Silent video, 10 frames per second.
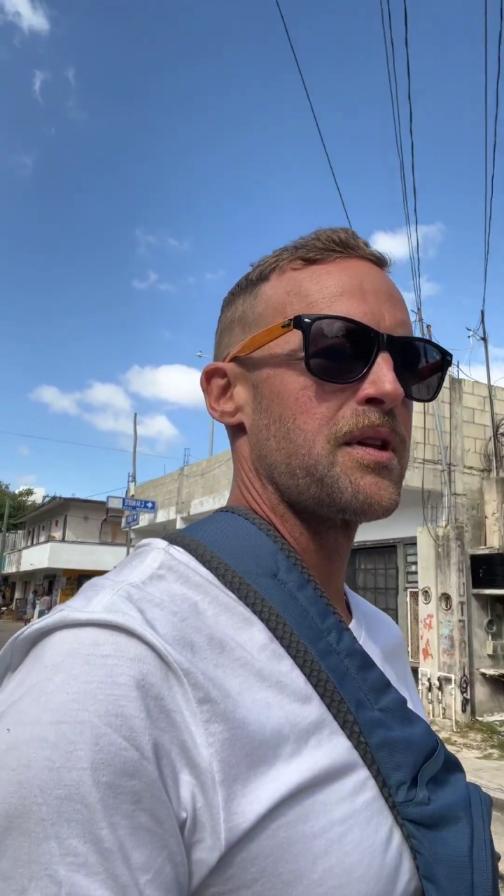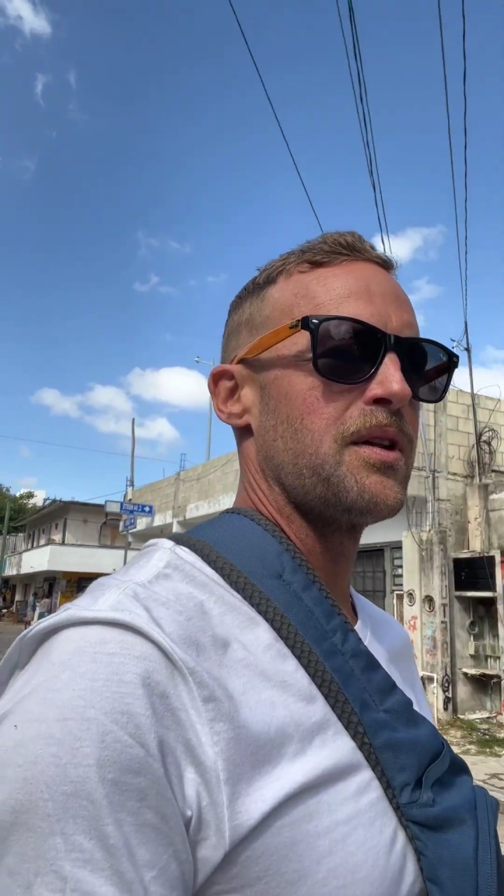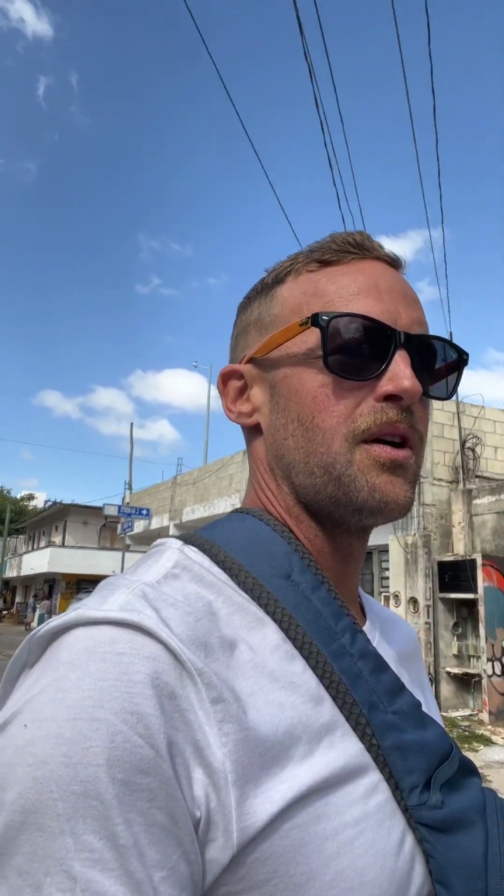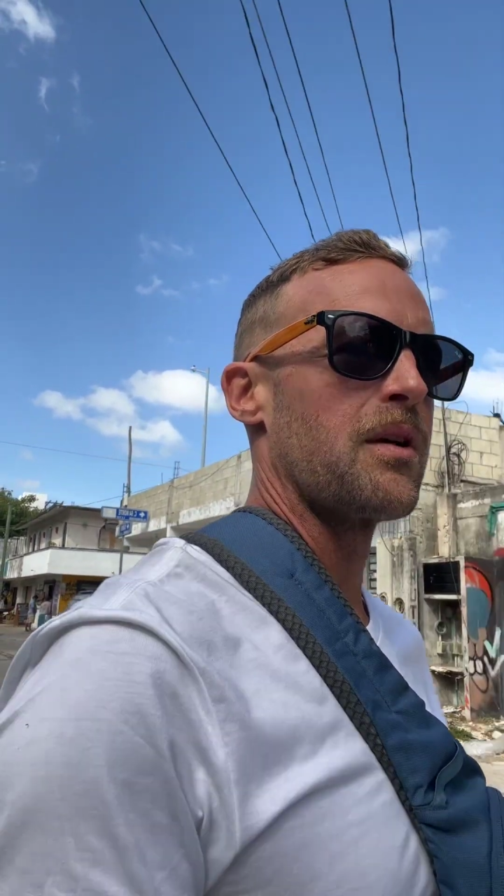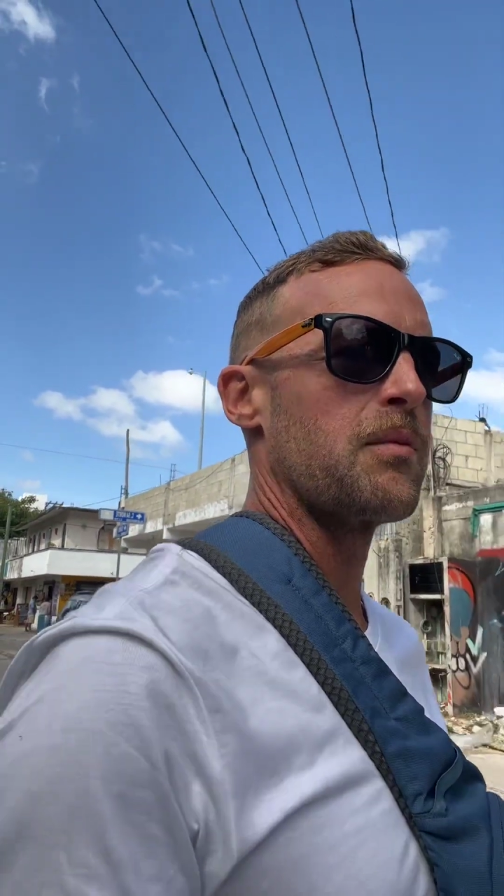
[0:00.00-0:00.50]

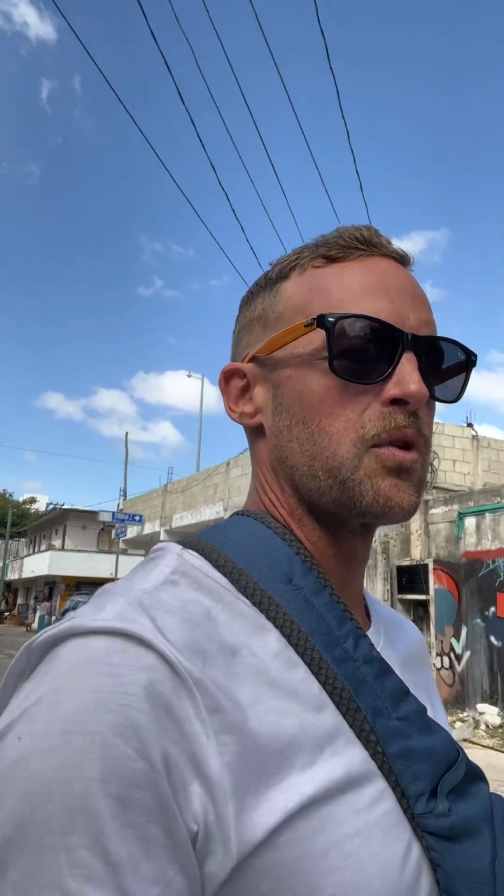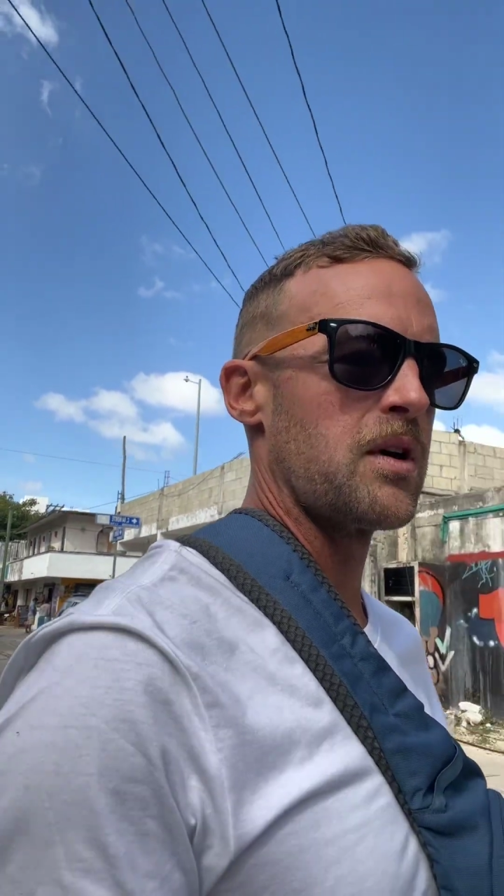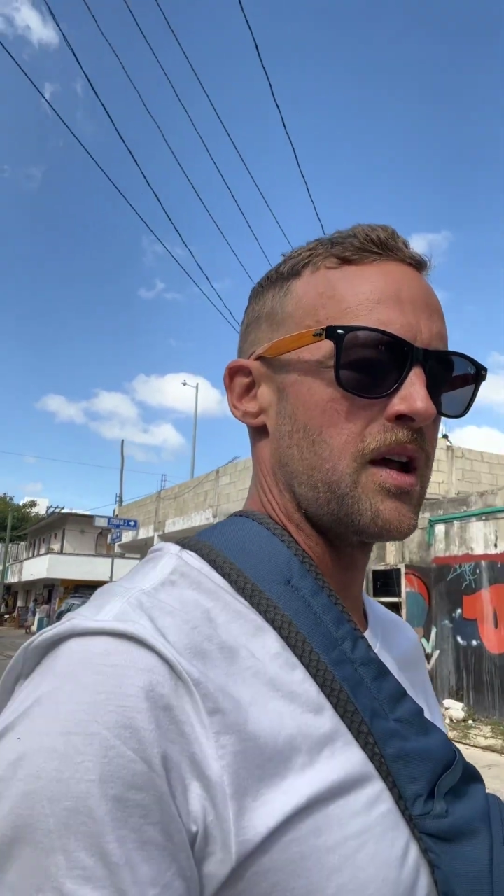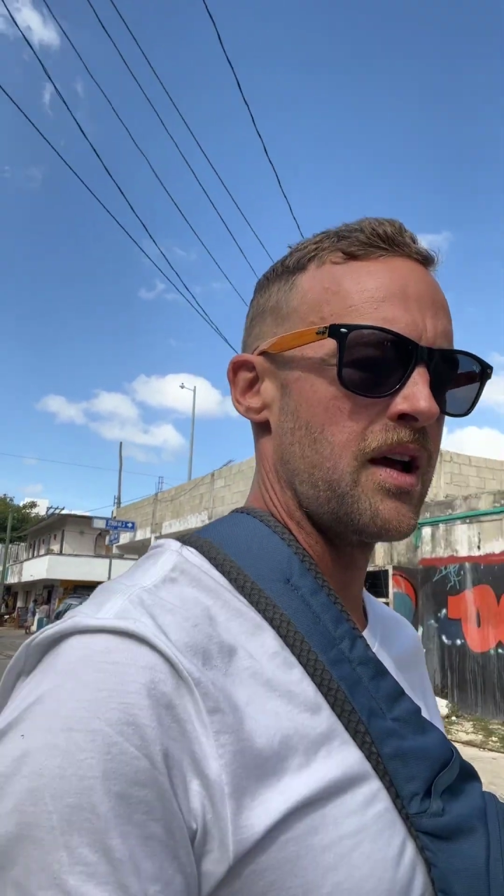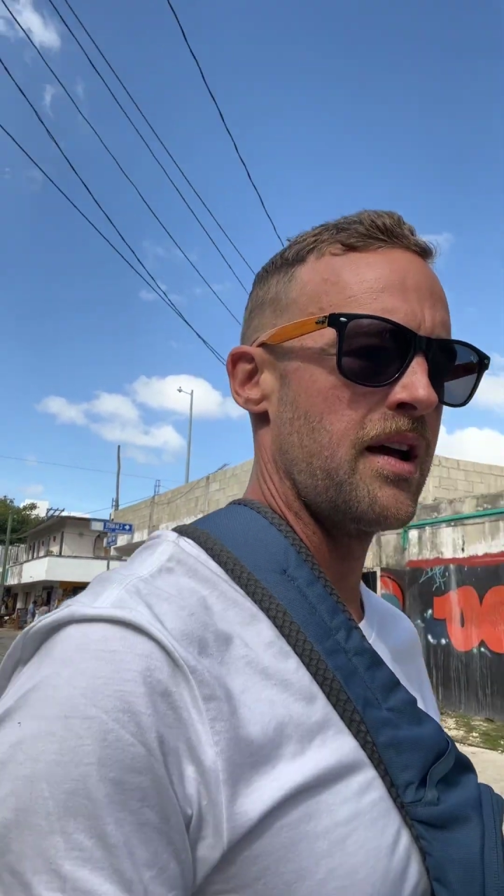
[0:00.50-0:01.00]

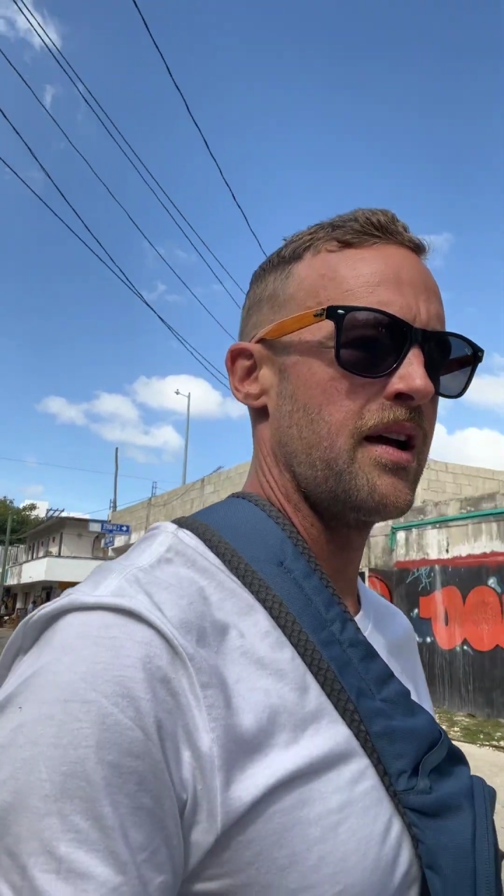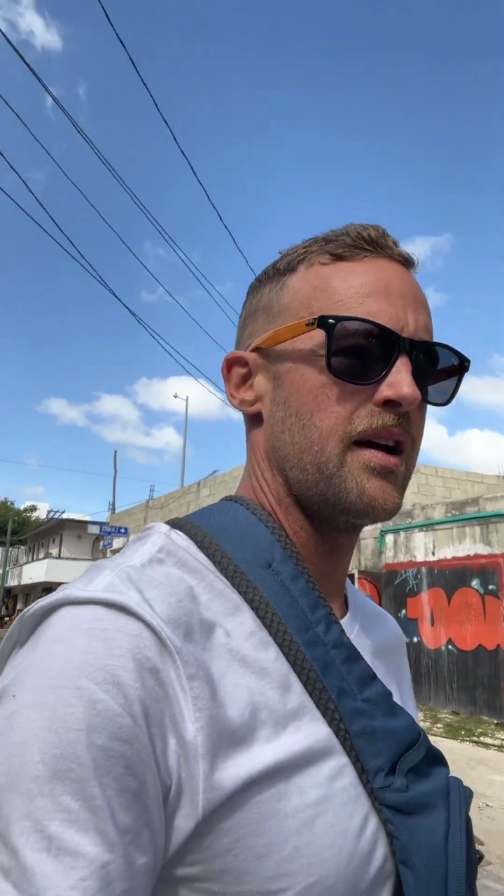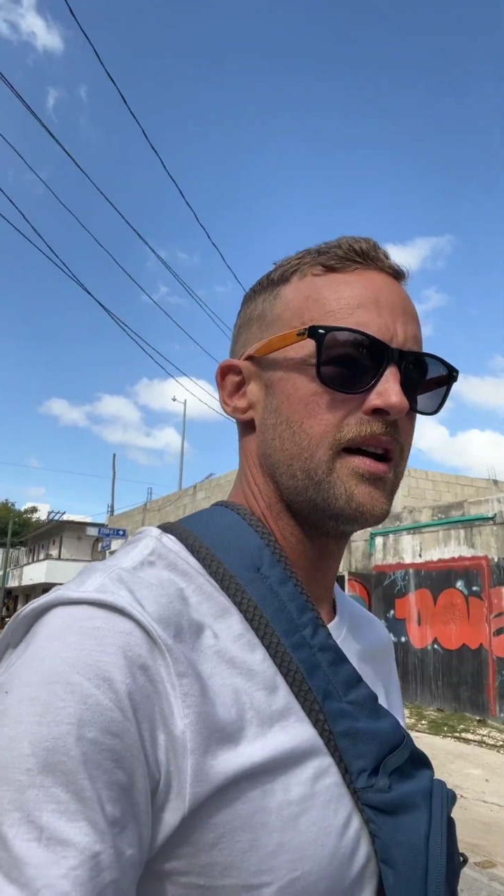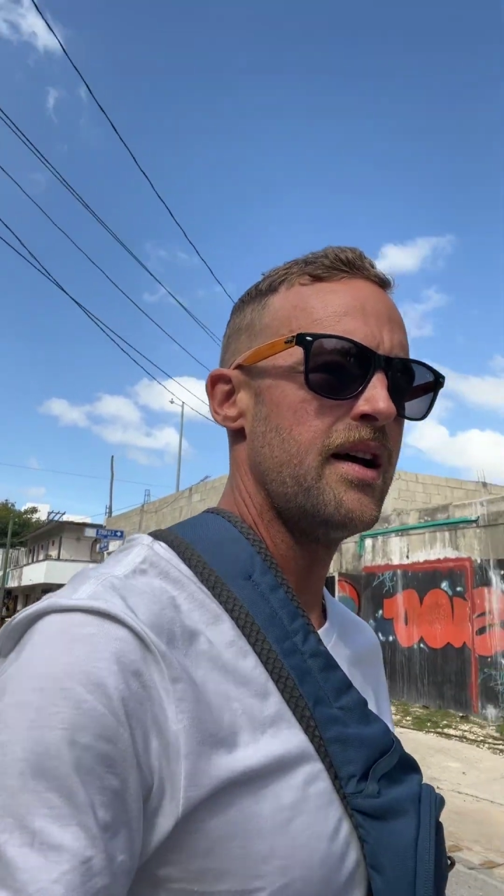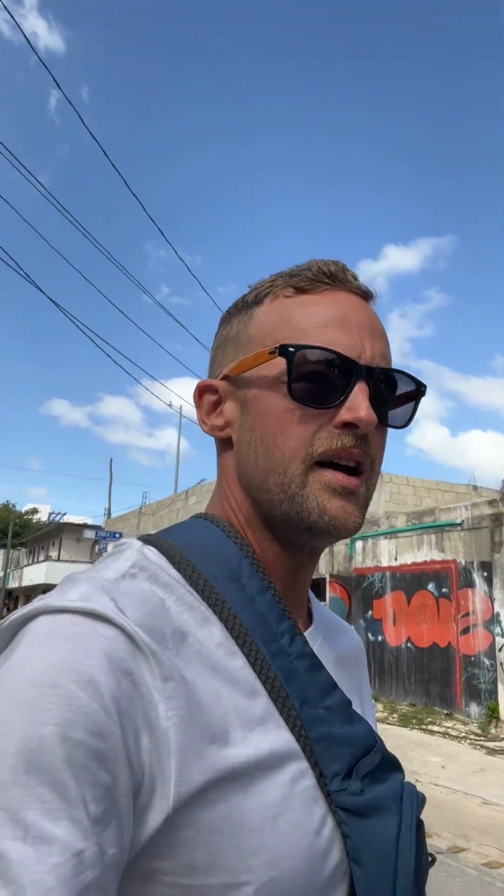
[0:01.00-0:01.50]
longboard.
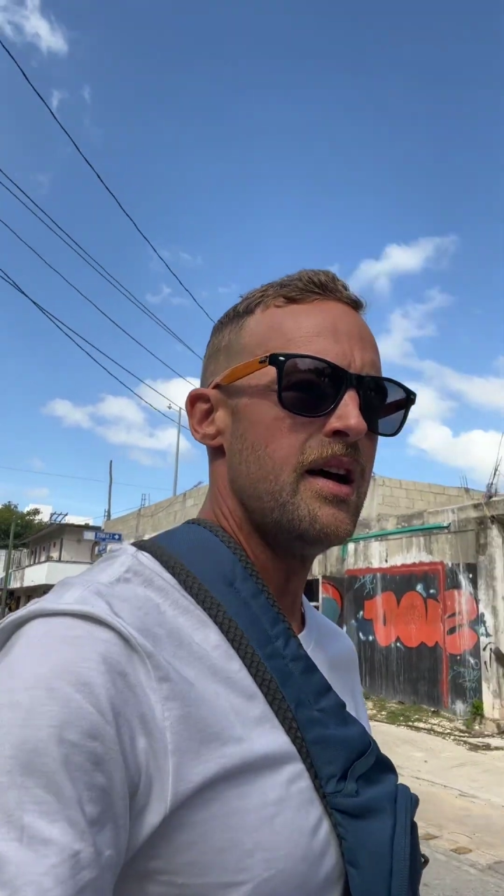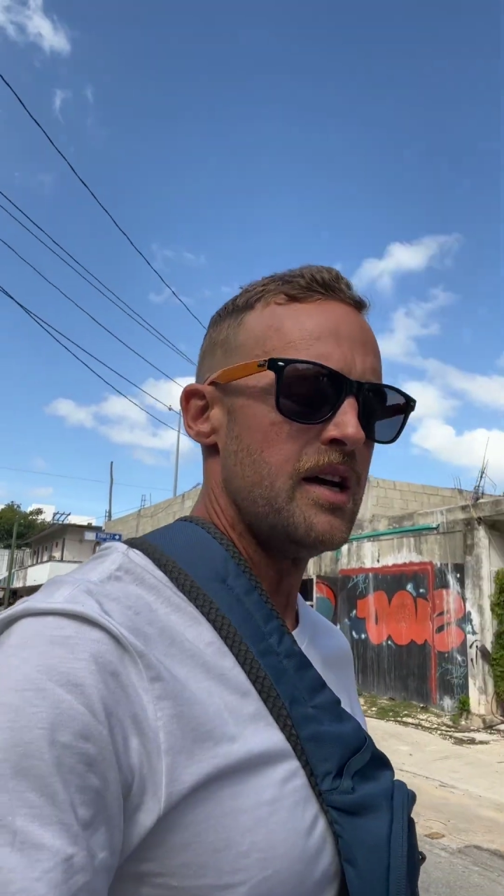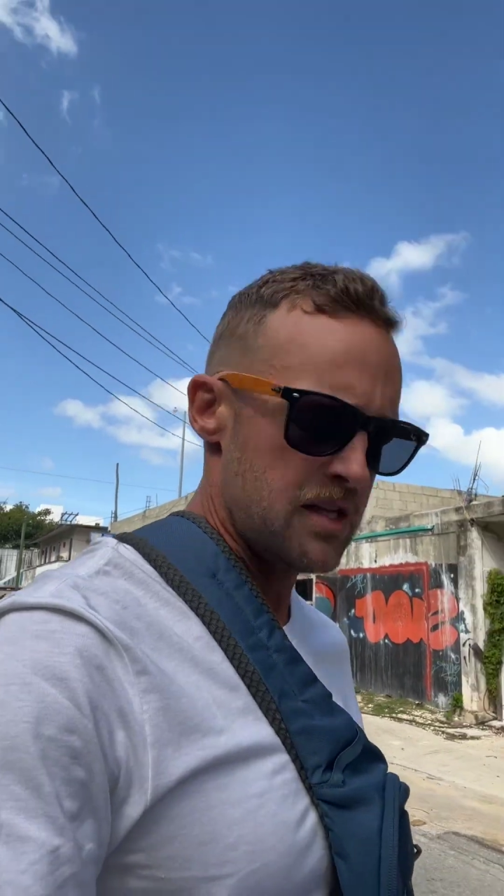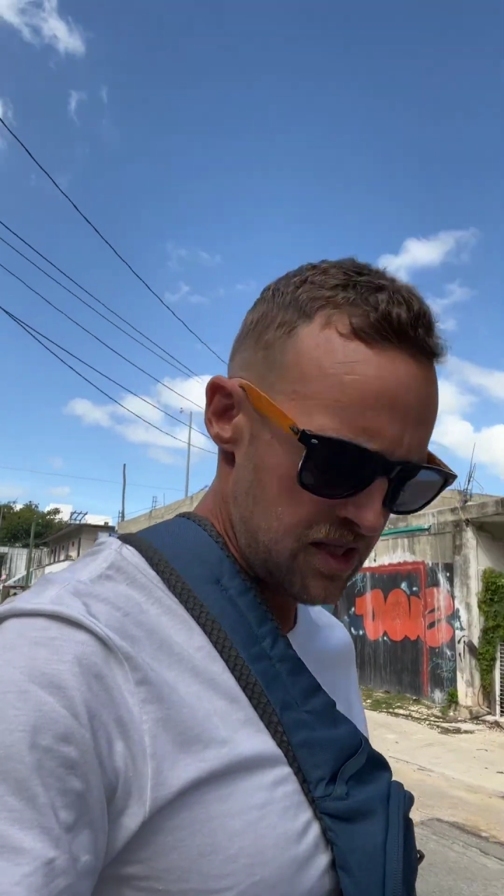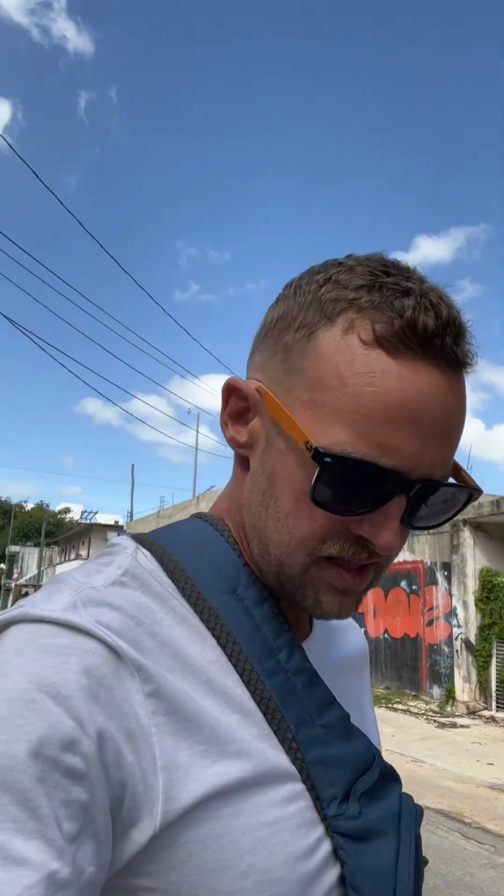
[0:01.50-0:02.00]

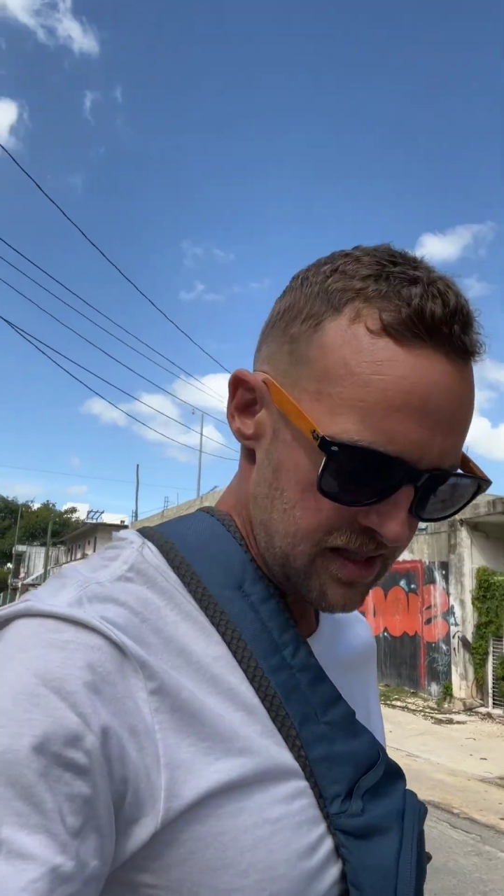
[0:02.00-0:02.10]
Just